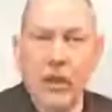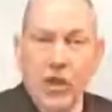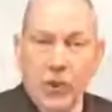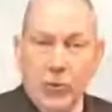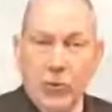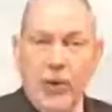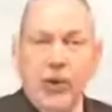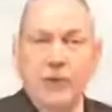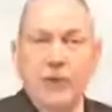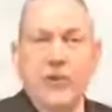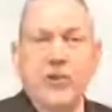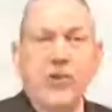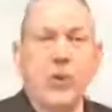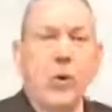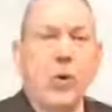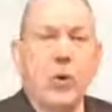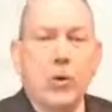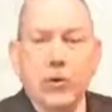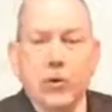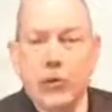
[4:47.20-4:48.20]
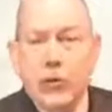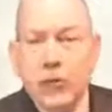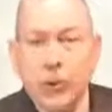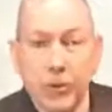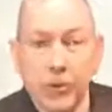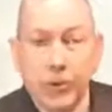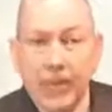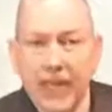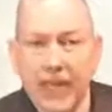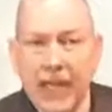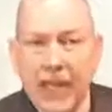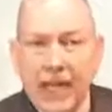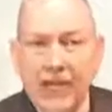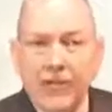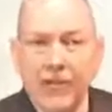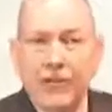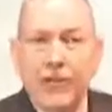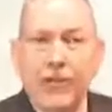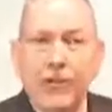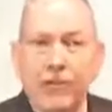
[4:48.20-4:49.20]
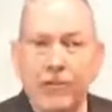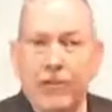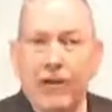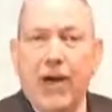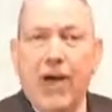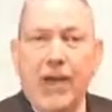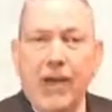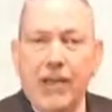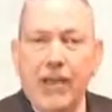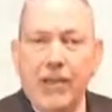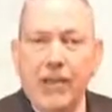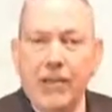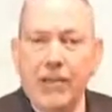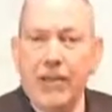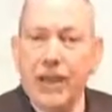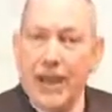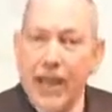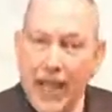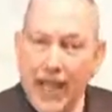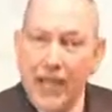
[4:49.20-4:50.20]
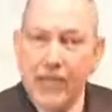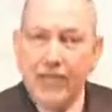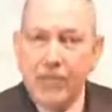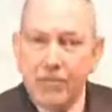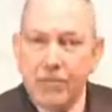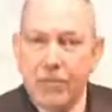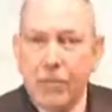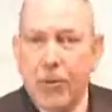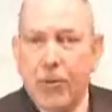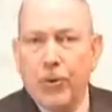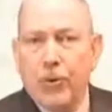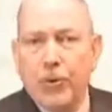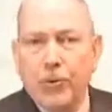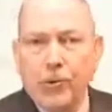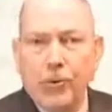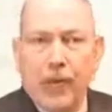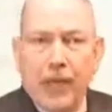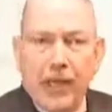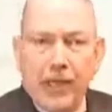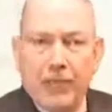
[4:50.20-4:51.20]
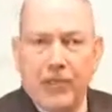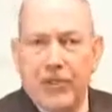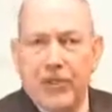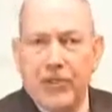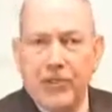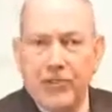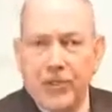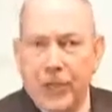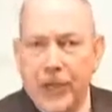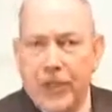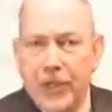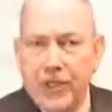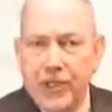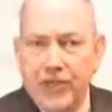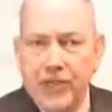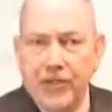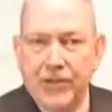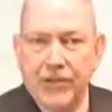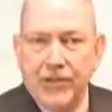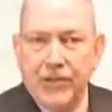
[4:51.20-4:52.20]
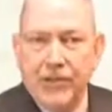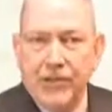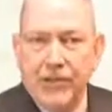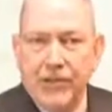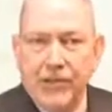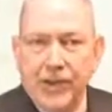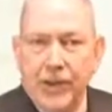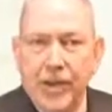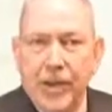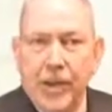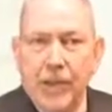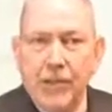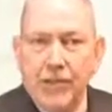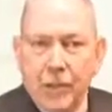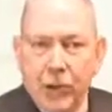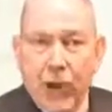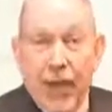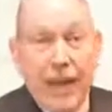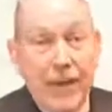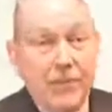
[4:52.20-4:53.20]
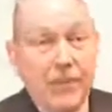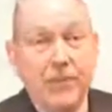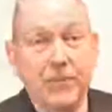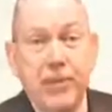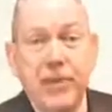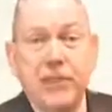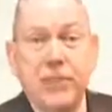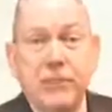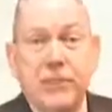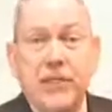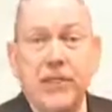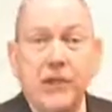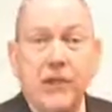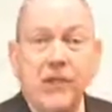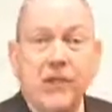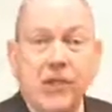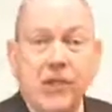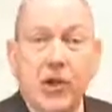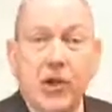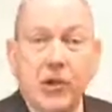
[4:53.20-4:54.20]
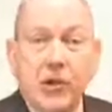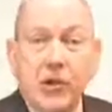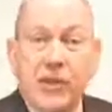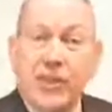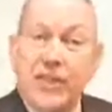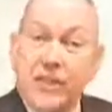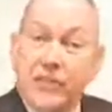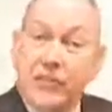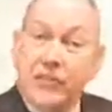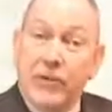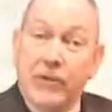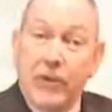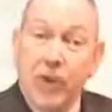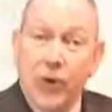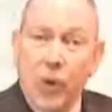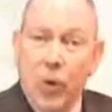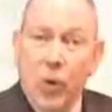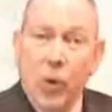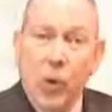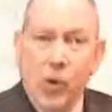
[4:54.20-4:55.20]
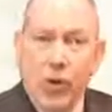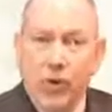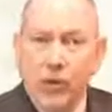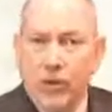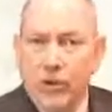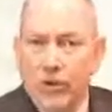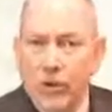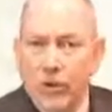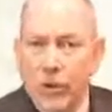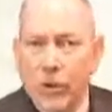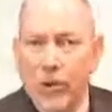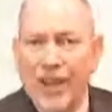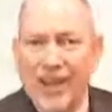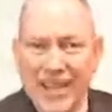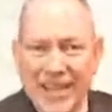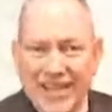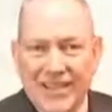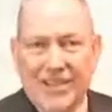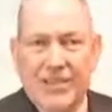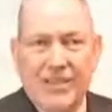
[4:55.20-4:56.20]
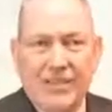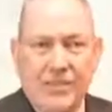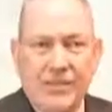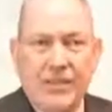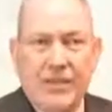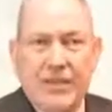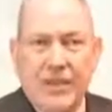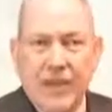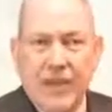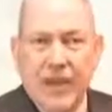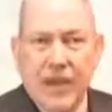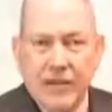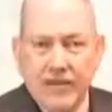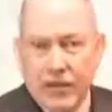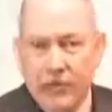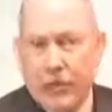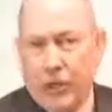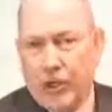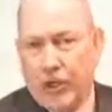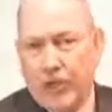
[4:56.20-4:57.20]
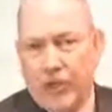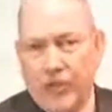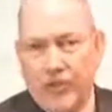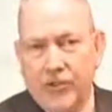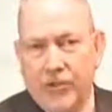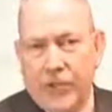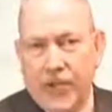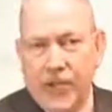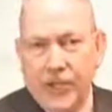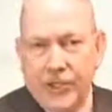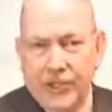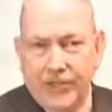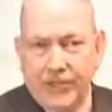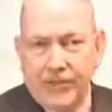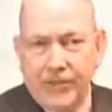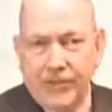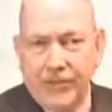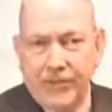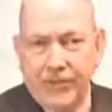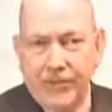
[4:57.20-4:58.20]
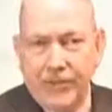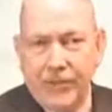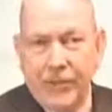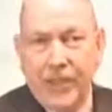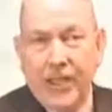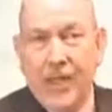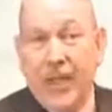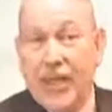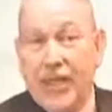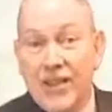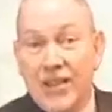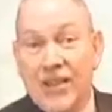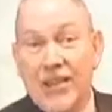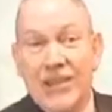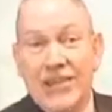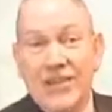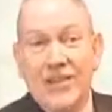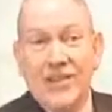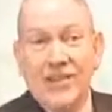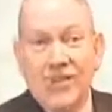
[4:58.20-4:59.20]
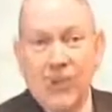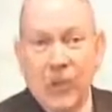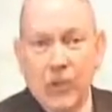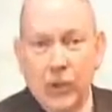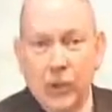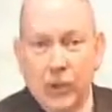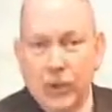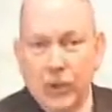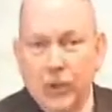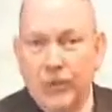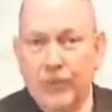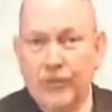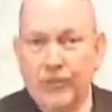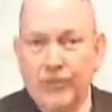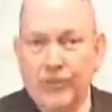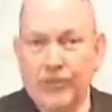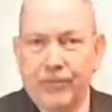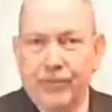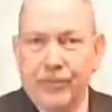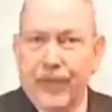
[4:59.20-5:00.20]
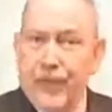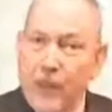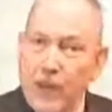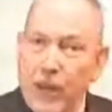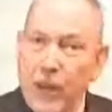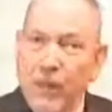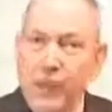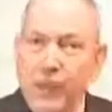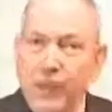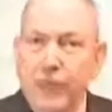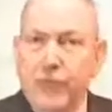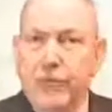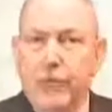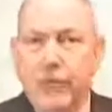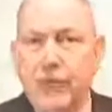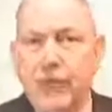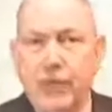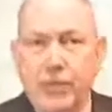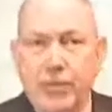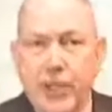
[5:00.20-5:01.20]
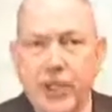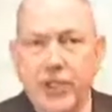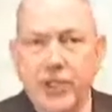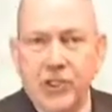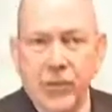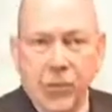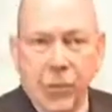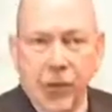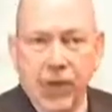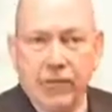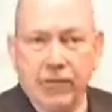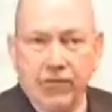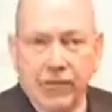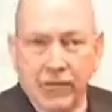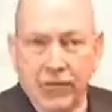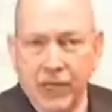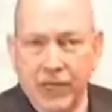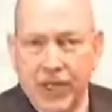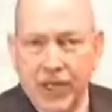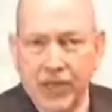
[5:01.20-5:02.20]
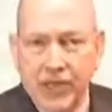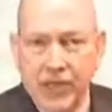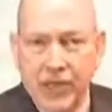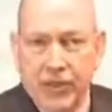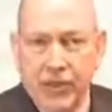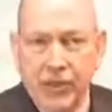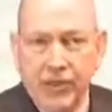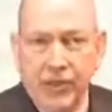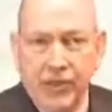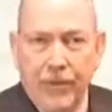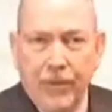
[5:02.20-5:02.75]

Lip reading: Throughout this course, you will be asked to define and support the recommended strategies. Perhaps the best place to start is at the very core or essence of the marketing strategies. These include and you might want to refer to page 12 of your textbook.